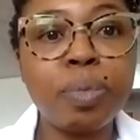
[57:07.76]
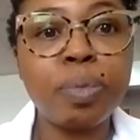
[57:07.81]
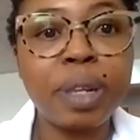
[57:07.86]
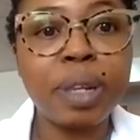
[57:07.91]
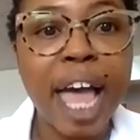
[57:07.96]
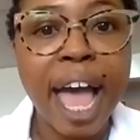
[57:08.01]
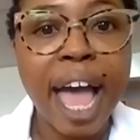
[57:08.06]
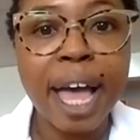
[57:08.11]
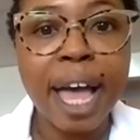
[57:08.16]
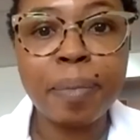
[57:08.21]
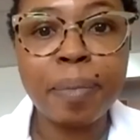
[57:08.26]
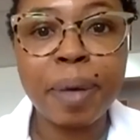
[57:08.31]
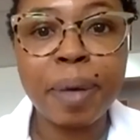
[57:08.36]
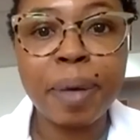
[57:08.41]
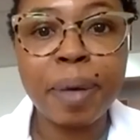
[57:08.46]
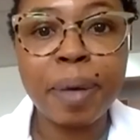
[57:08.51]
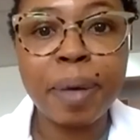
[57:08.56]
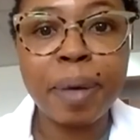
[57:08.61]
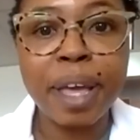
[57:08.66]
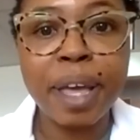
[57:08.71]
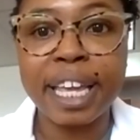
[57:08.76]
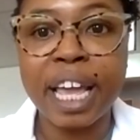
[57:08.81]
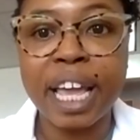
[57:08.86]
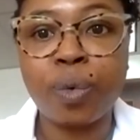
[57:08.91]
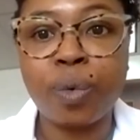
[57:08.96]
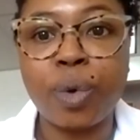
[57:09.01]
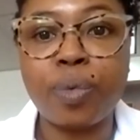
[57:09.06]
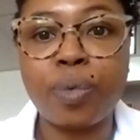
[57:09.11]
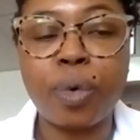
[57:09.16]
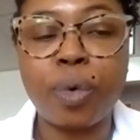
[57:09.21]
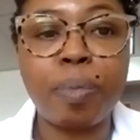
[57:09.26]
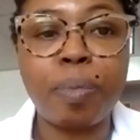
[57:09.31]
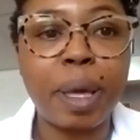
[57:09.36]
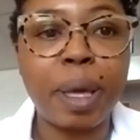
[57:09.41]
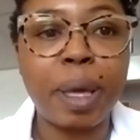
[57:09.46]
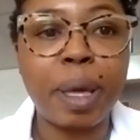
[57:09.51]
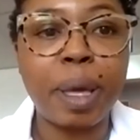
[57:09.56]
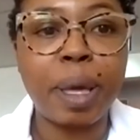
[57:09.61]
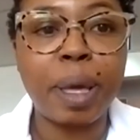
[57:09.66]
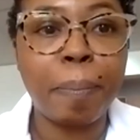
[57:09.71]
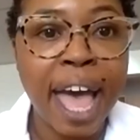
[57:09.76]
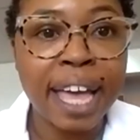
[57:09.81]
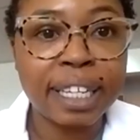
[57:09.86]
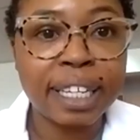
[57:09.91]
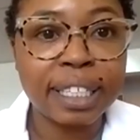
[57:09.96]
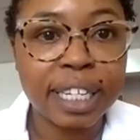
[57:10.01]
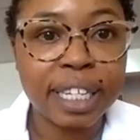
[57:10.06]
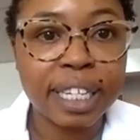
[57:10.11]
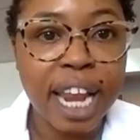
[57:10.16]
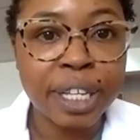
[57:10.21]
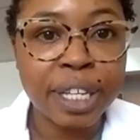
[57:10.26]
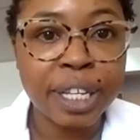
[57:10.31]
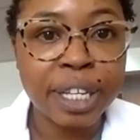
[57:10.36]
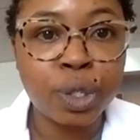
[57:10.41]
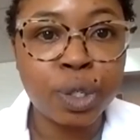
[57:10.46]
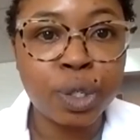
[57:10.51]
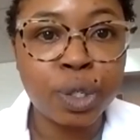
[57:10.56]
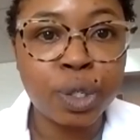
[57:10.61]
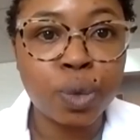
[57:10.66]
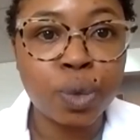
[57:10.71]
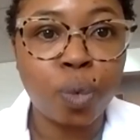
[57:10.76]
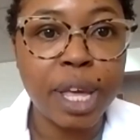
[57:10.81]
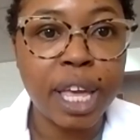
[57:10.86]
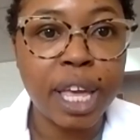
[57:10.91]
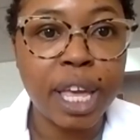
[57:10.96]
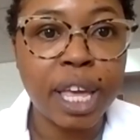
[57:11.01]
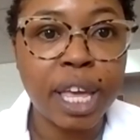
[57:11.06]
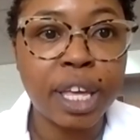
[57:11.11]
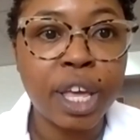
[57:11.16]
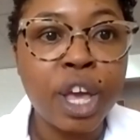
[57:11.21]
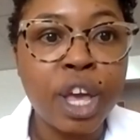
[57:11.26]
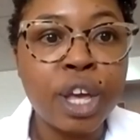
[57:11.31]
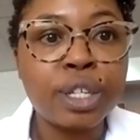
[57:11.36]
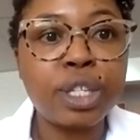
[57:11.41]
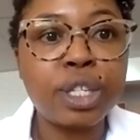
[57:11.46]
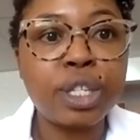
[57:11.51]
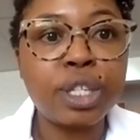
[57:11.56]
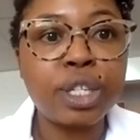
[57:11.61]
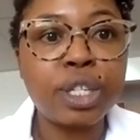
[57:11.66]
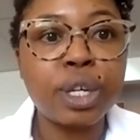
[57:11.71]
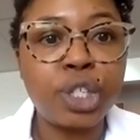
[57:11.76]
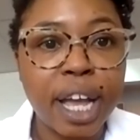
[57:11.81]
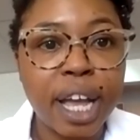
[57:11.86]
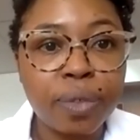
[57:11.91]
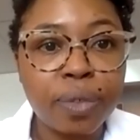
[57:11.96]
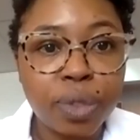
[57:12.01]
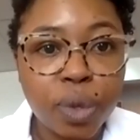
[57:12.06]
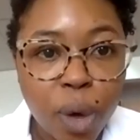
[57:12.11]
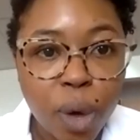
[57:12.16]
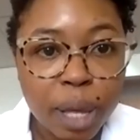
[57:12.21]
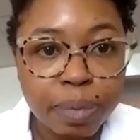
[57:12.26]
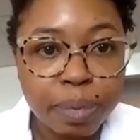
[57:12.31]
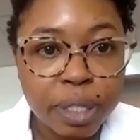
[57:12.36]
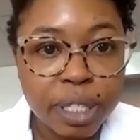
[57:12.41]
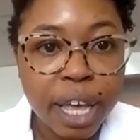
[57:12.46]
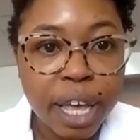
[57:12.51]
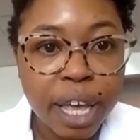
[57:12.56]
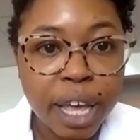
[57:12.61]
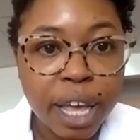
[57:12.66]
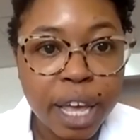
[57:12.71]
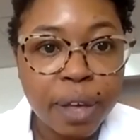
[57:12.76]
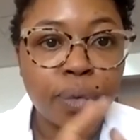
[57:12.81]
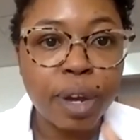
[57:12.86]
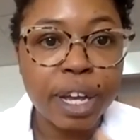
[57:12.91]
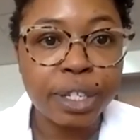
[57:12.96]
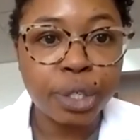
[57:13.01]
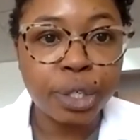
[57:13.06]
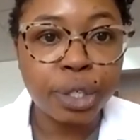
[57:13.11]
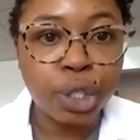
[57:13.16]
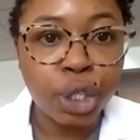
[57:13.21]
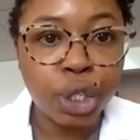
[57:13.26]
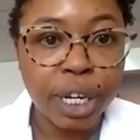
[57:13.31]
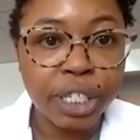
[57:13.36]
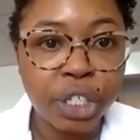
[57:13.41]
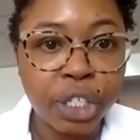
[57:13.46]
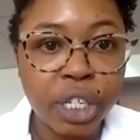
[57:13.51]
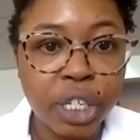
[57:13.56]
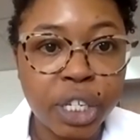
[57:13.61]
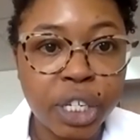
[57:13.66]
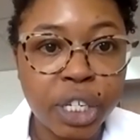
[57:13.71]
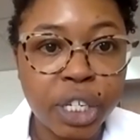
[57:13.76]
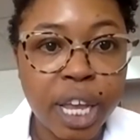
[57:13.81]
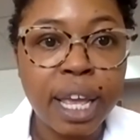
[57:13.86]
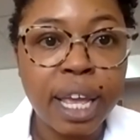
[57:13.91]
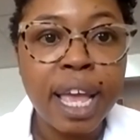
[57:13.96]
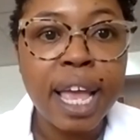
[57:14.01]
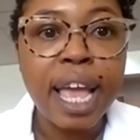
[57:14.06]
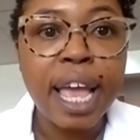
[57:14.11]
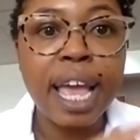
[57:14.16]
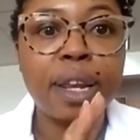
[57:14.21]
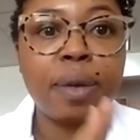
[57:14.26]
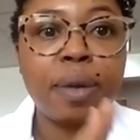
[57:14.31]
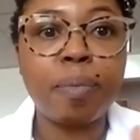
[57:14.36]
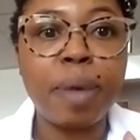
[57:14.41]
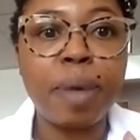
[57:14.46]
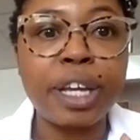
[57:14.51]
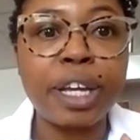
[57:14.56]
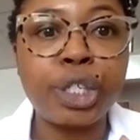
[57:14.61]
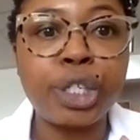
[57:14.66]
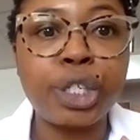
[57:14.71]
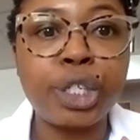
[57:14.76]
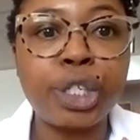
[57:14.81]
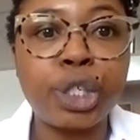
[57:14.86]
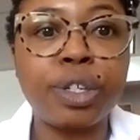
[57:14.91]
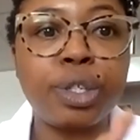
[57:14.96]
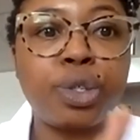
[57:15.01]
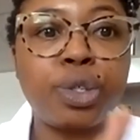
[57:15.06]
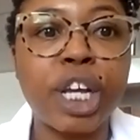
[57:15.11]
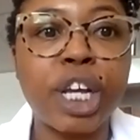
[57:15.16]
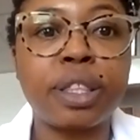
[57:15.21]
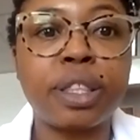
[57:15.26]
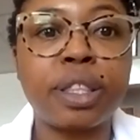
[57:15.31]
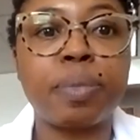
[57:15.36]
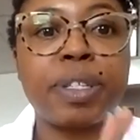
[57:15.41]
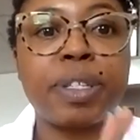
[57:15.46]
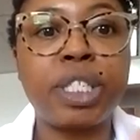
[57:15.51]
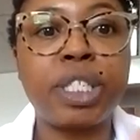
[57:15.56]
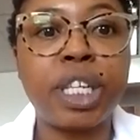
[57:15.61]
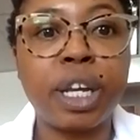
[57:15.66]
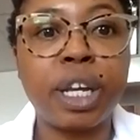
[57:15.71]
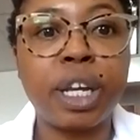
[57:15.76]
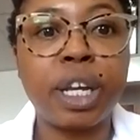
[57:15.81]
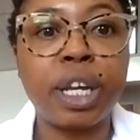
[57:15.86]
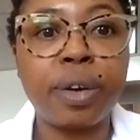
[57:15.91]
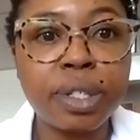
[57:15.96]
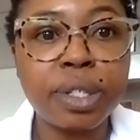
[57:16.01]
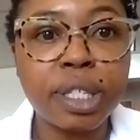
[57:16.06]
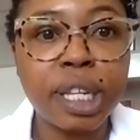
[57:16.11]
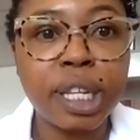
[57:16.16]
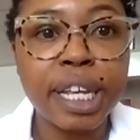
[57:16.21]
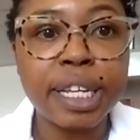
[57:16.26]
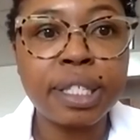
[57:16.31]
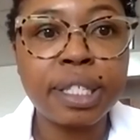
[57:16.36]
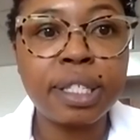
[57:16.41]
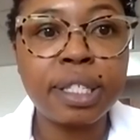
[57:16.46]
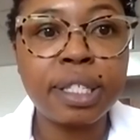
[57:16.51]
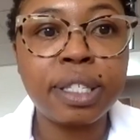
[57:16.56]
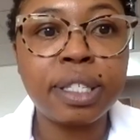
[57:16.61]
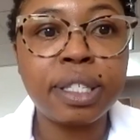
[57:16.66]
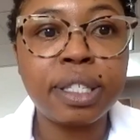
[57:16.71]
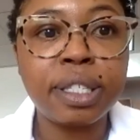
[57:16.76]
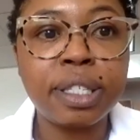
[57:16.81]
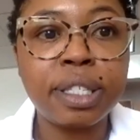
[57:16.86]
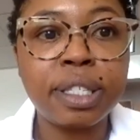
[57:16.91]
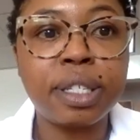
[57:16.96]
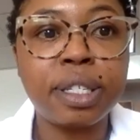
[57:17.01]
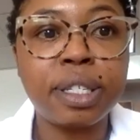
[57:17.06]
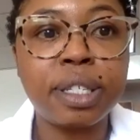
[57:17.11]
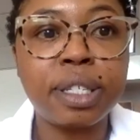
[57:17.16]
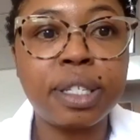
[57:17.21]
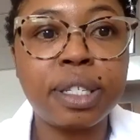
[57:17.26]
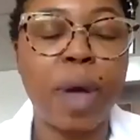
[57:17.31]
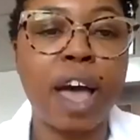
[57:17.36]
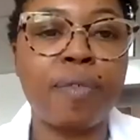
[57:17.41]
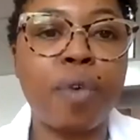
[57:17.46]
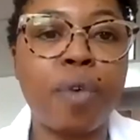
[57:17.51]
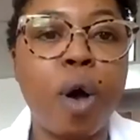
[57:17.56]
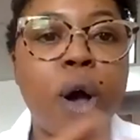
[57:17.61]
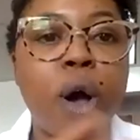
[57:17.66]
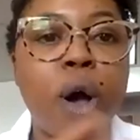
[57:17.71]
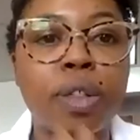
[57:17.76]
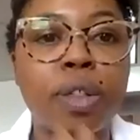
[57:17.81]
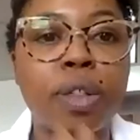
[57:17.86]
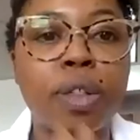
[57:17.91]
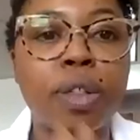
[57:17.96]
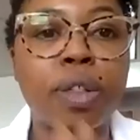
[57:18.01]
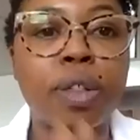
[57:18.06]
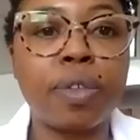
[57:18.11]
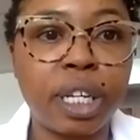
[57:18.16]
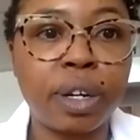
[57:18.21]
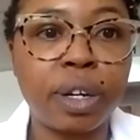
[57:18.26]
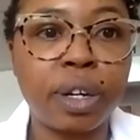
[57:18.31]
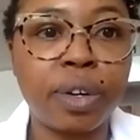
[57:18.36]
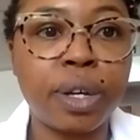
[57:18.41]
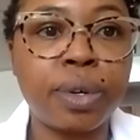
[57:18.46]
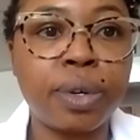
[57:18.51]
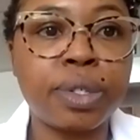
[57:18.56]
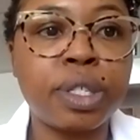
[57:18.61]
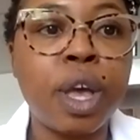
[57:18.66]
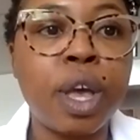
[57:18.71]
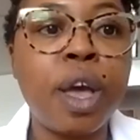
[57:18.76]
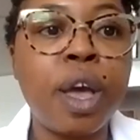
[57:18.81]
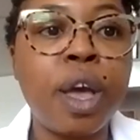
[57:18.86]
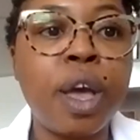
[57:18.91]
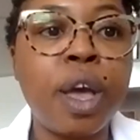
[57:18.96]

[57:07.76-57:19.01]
lab. And again, we will be back next week. So check out the website for registration and make sure you check the materials list to make sure you have all of the materials